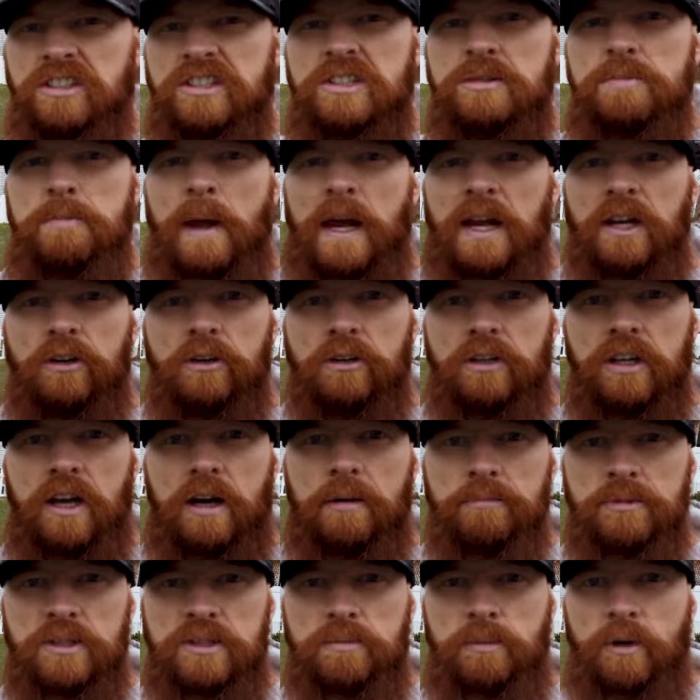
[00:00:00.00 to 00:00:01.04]
all speckled
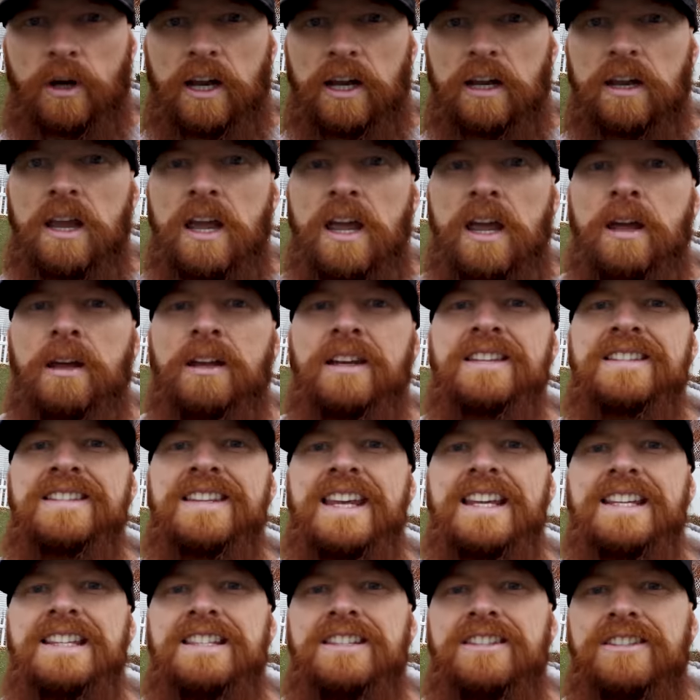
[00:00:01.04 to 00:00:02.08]
come spring, because
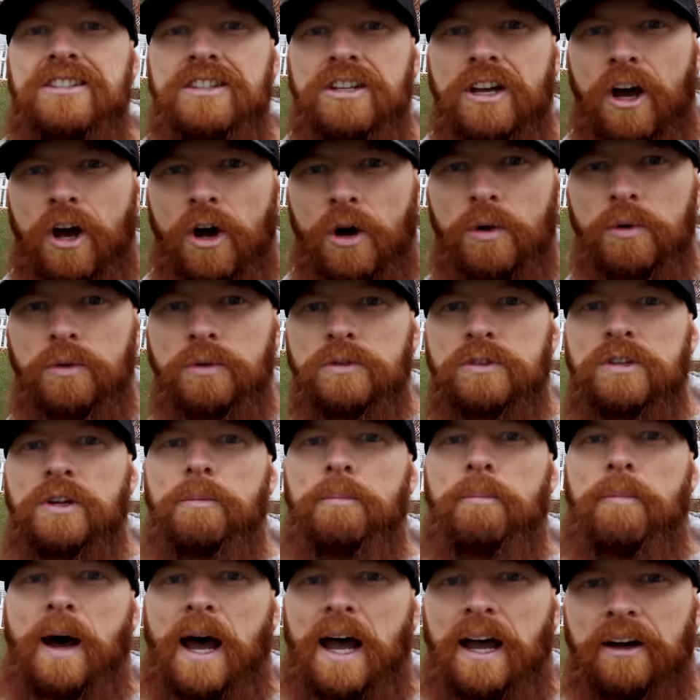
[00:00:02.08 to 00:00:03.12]
they don't
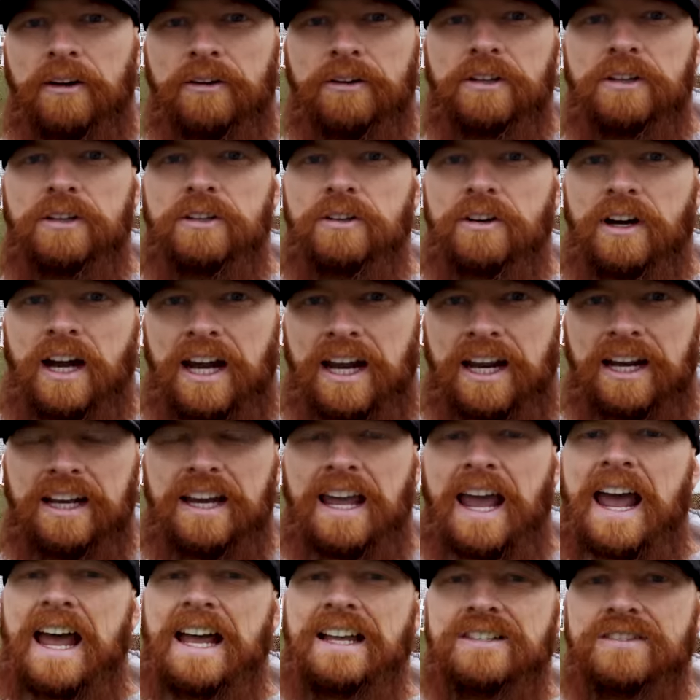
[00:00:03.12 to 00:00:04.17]
biodegrade
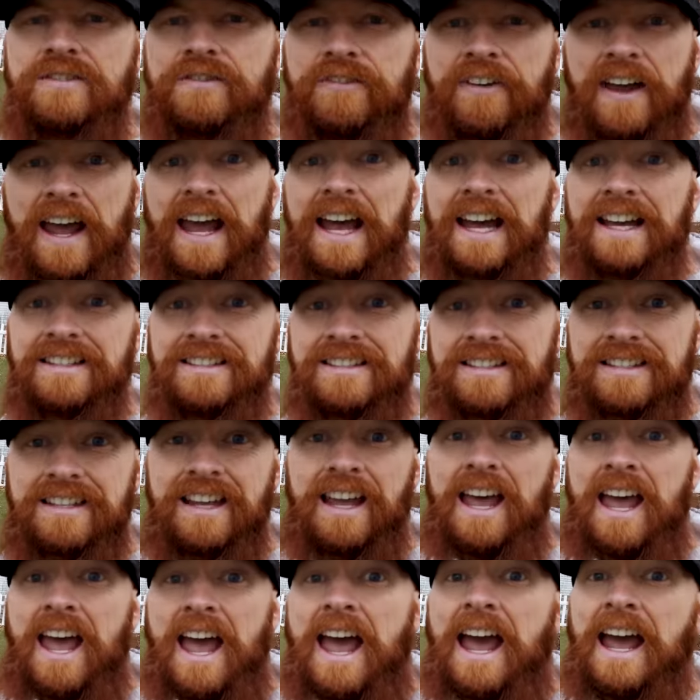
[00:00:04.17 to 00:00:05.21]
as fast
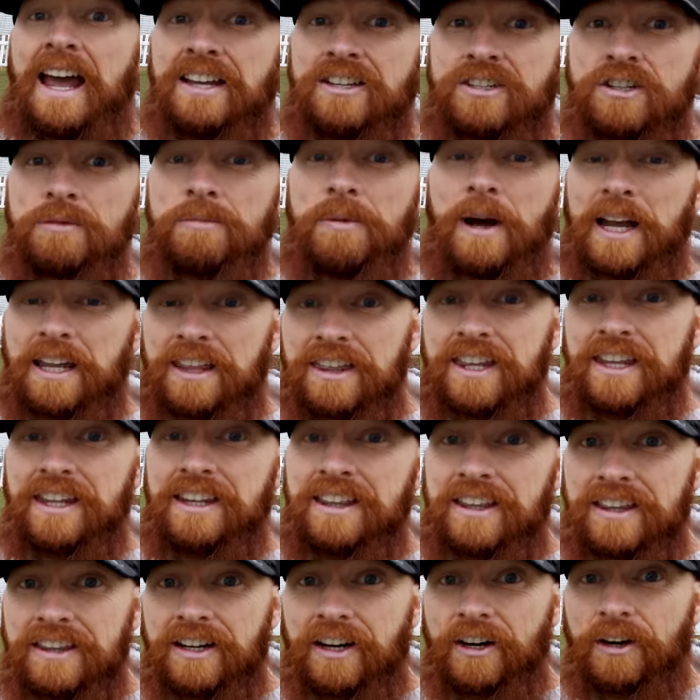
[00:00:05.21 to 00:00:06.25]
as you might
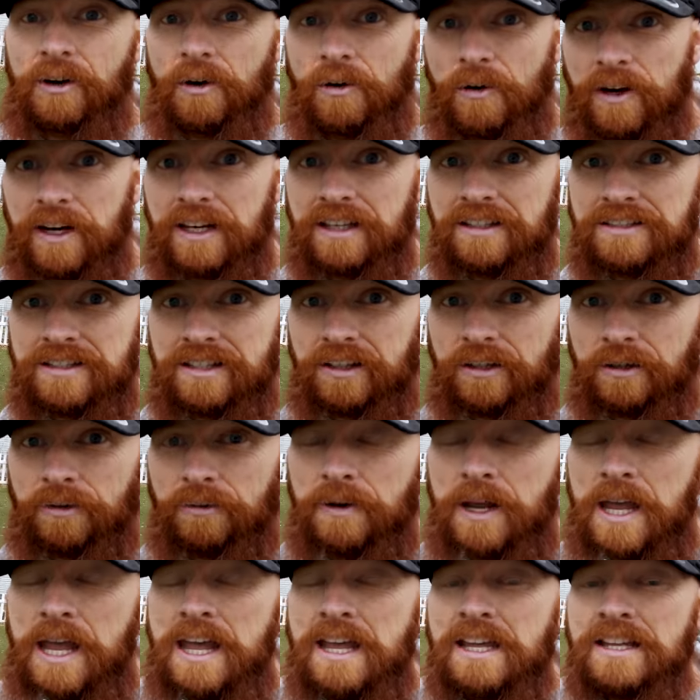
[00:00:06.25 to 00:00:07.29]
think that they're going to.
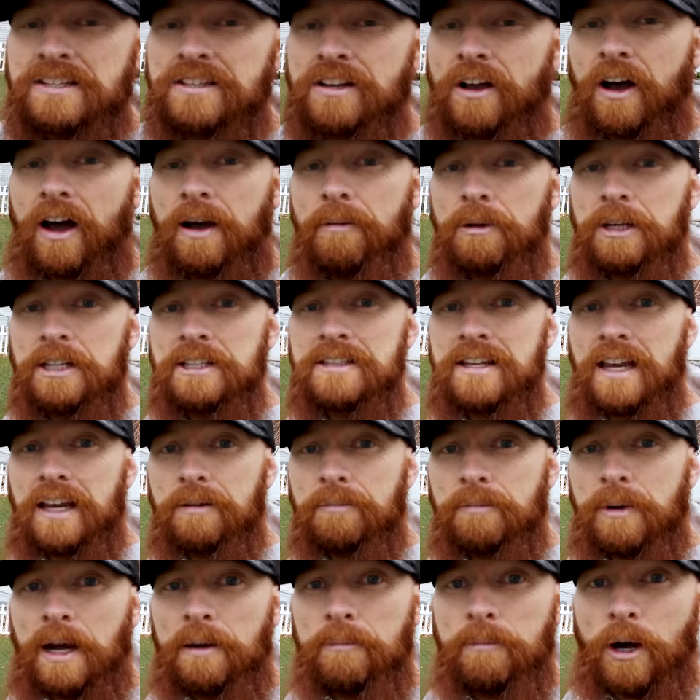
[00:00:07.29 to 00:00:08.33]
So I'm going to
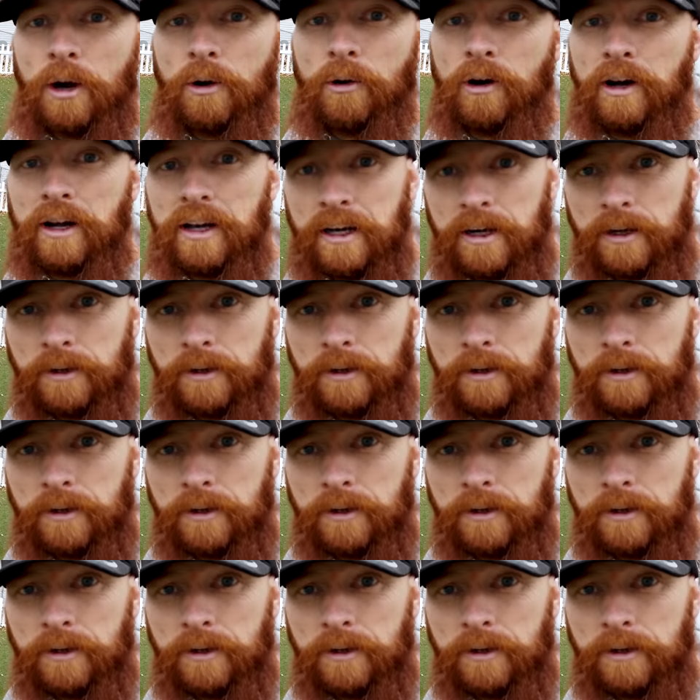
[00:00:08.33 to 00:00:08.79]
take my mower